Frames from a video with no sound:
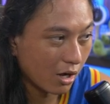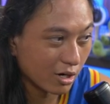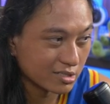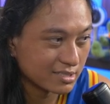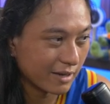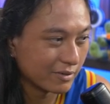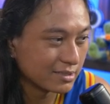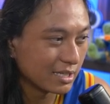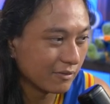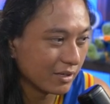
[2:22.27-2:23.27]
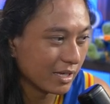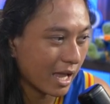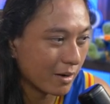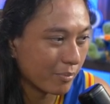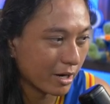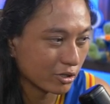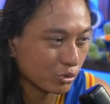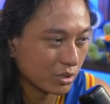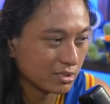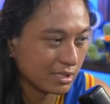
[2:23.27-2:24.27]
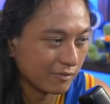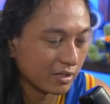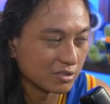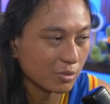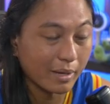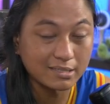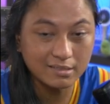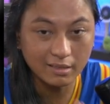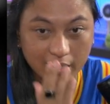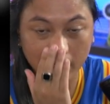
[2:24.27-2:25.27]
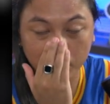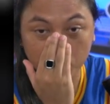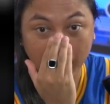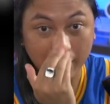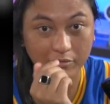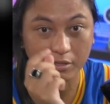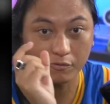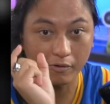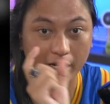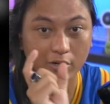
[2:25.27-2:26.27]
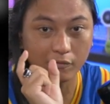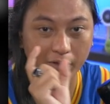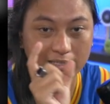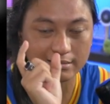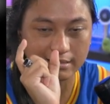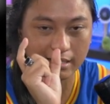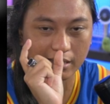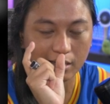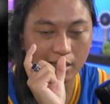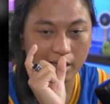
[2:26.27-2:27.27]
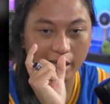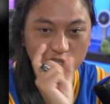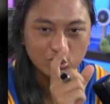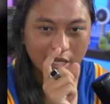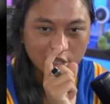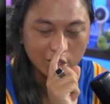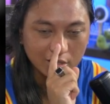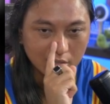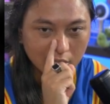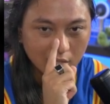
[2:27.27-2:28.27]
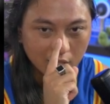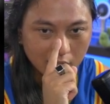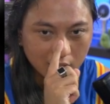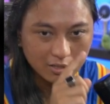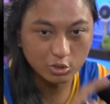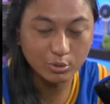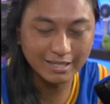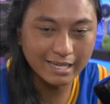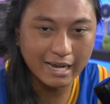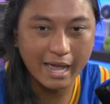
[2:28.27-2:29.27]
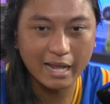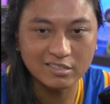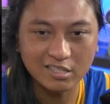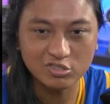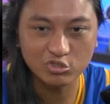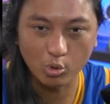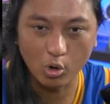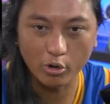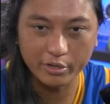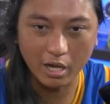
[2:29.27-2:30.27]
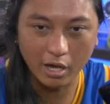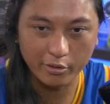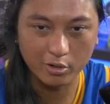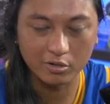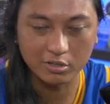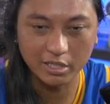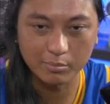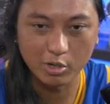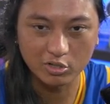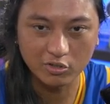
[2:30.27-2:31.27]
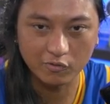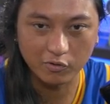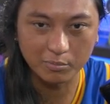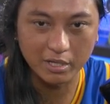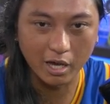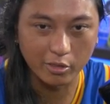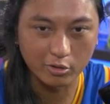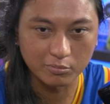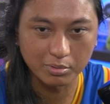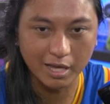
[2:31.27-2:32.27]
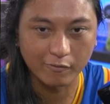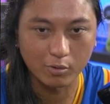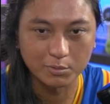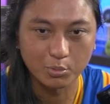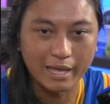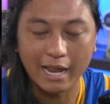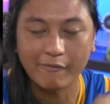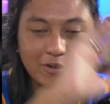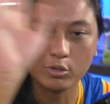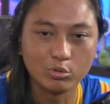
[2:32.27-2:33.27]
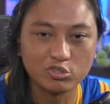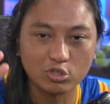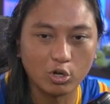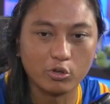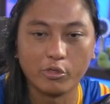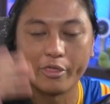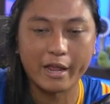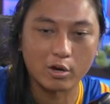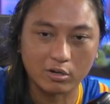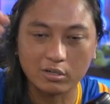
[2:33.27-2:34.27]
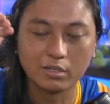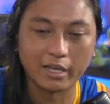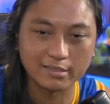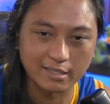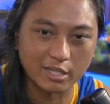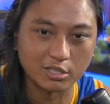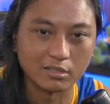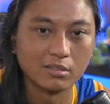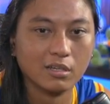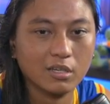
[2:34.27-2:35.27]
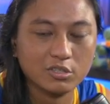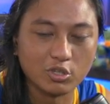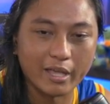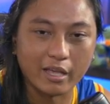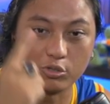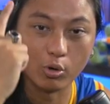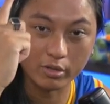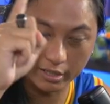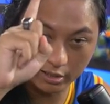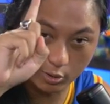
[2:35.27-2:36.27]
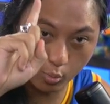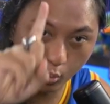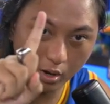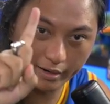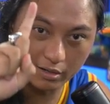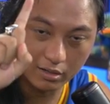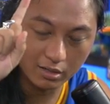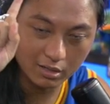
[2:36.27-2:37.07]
are seven T V and Better Twitch T V. So basically, if you have the FrankerFaceZ extension, you can get access to all the other emotes from the other platforms without having to install their extension. So yeah, you only need the one